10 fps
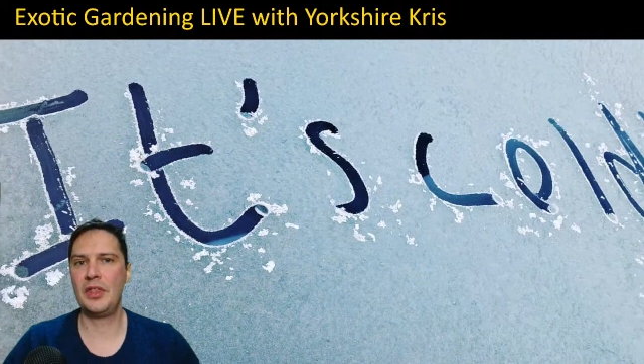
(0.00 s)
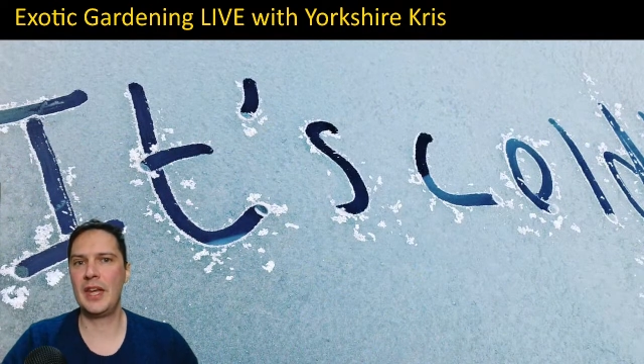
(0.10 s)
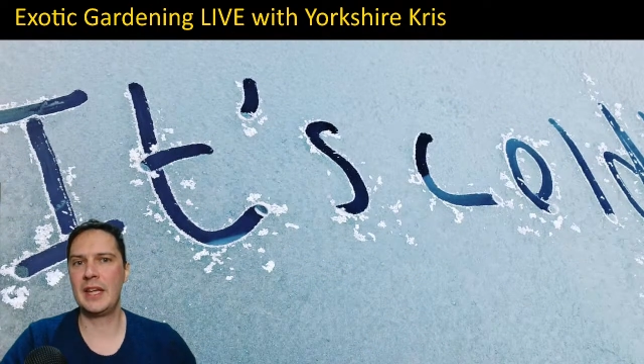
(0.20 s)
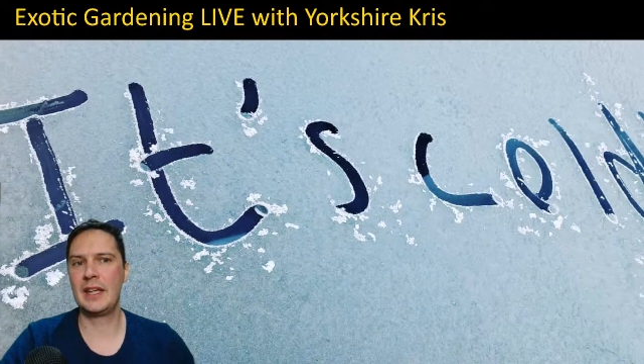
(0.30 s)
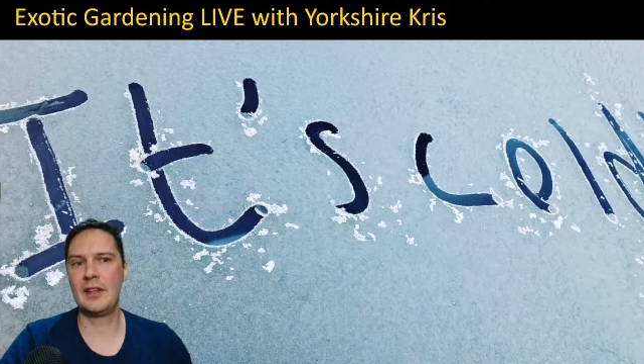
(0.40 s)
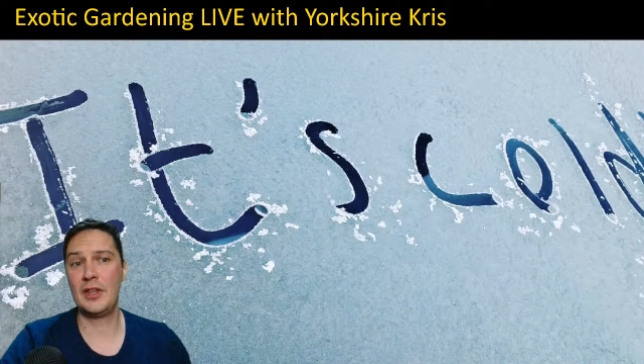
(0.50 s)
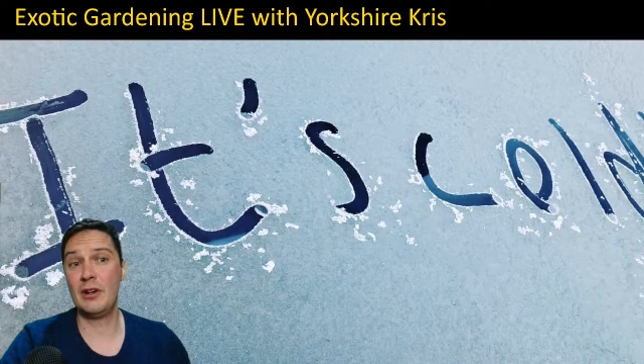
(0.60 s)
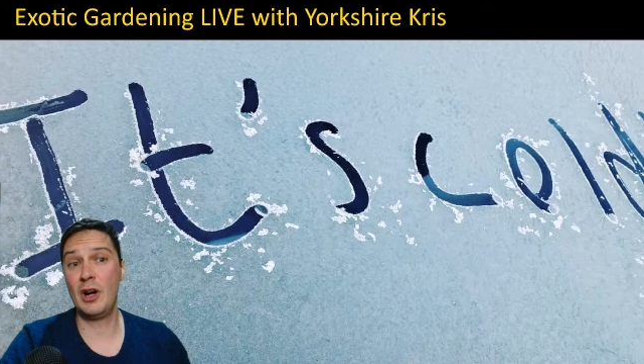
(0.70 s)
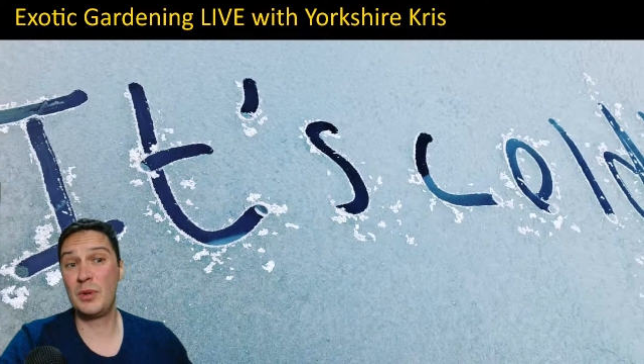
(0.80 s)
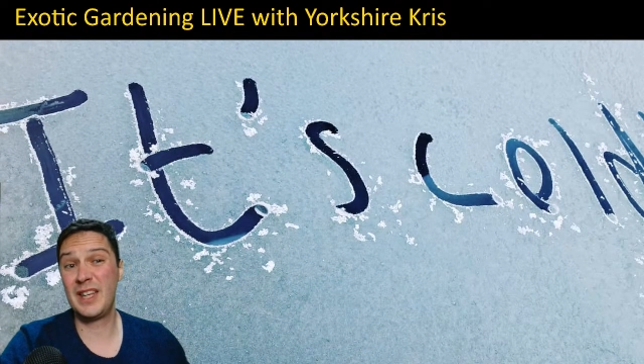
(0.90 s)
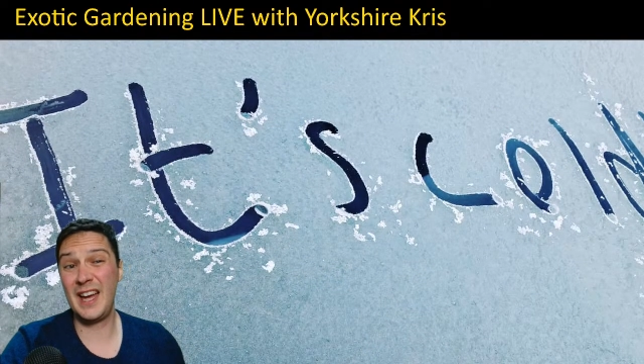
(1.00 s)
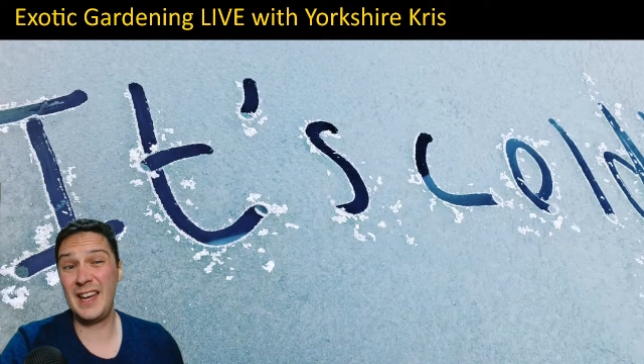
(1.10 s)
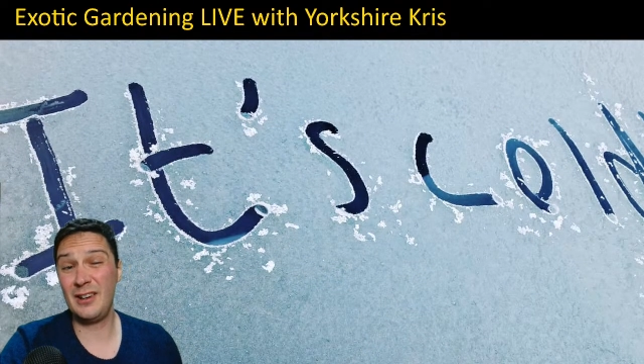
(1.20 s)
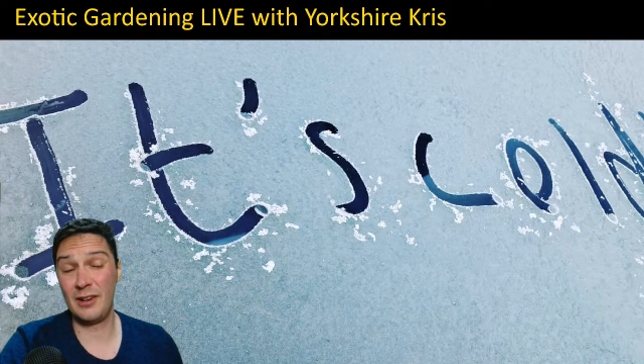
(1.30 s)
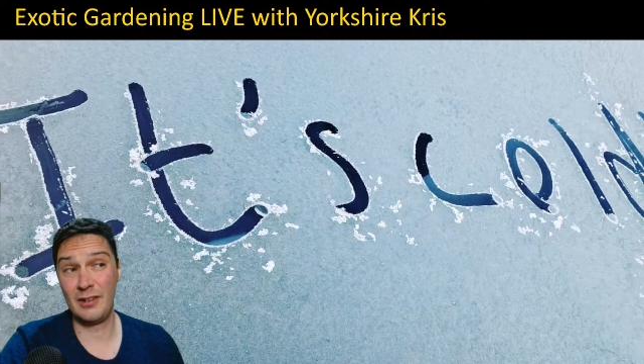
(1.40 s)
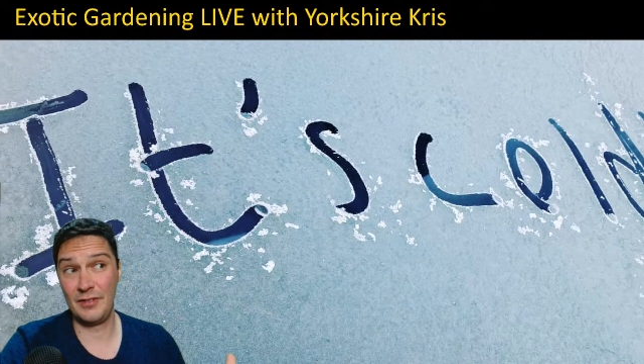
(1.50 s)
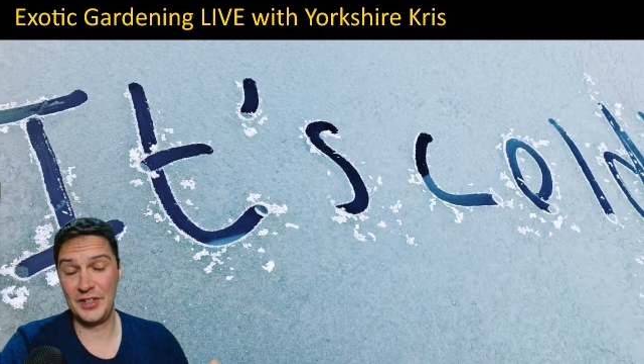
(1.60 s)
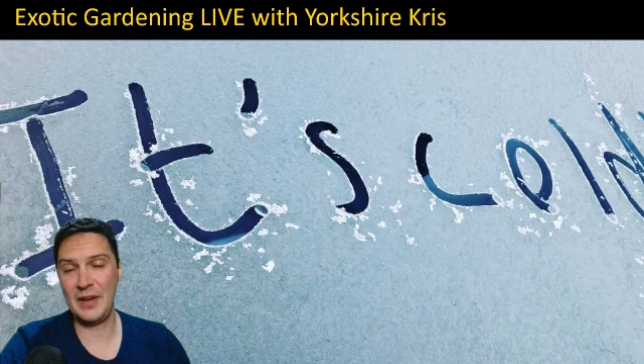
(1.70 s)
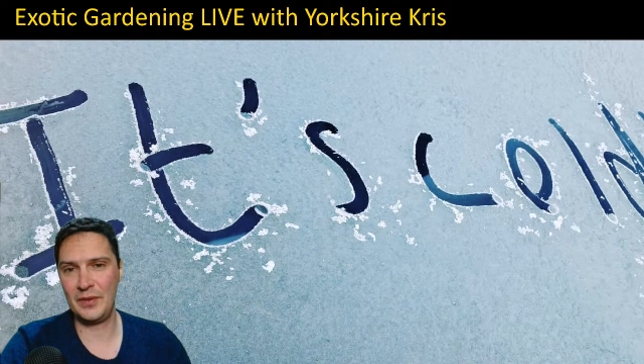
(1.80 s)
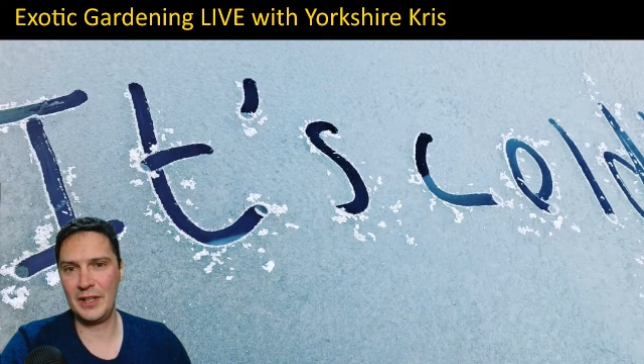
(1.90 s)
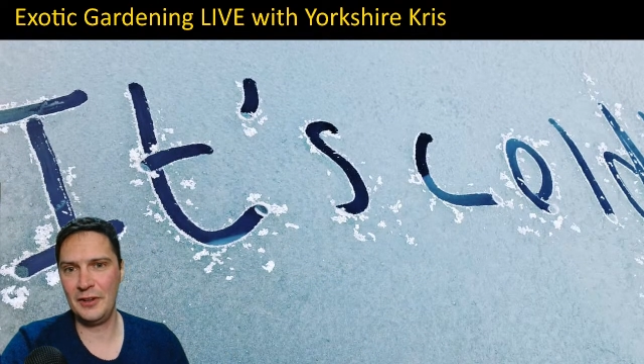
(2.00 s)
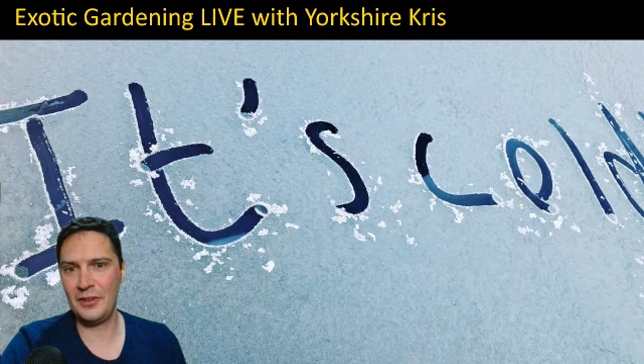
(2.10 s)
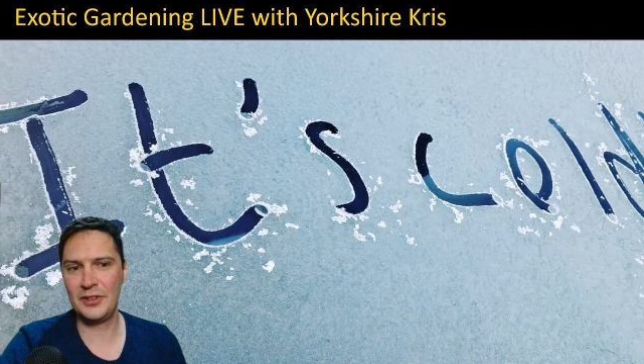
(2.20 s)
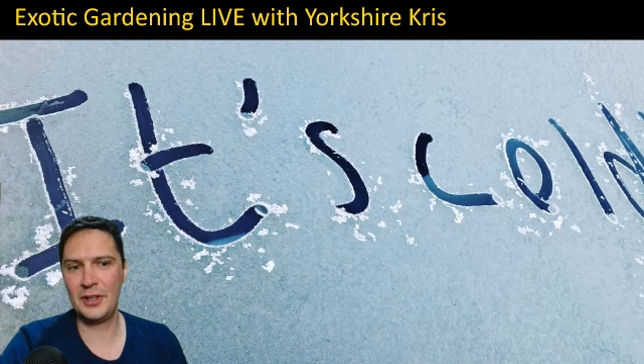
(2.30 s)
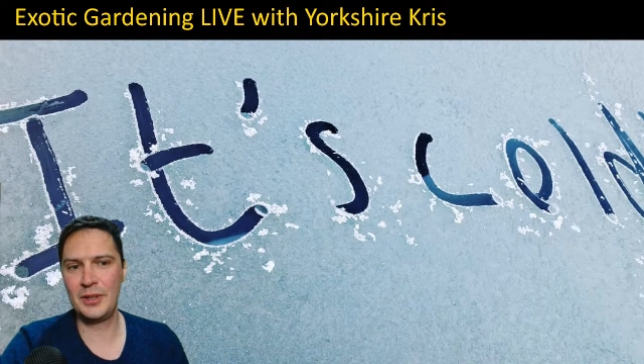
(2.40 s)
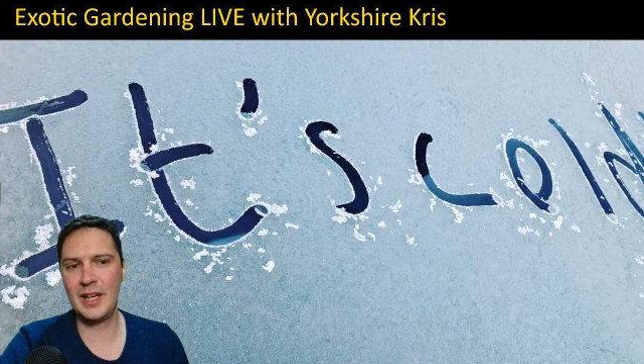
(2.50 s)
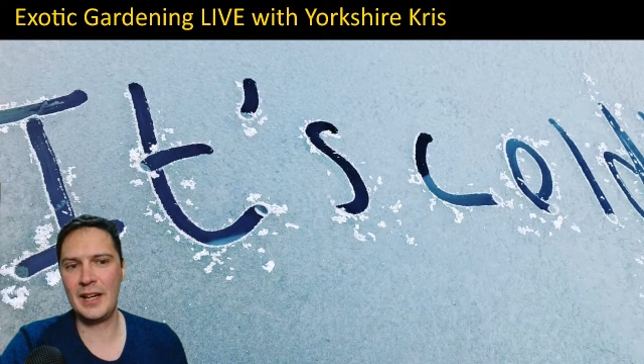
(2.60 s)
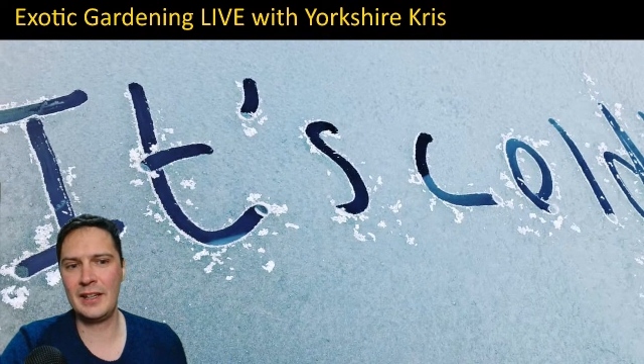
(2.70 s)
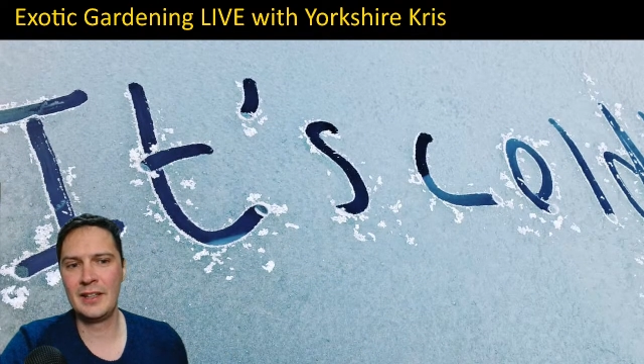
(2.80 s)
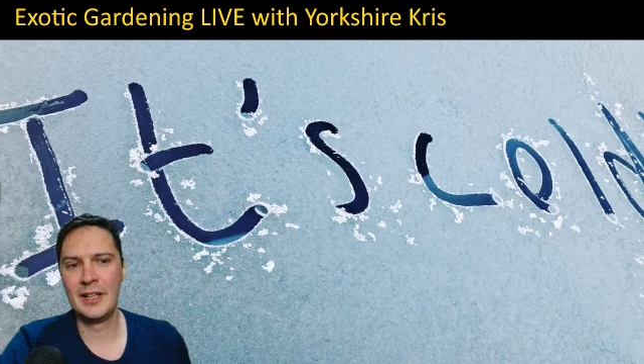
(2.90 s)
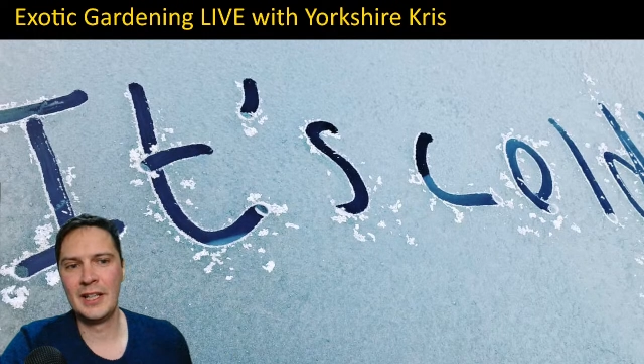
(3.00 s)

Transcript: think they're okay or they're definitely not okay.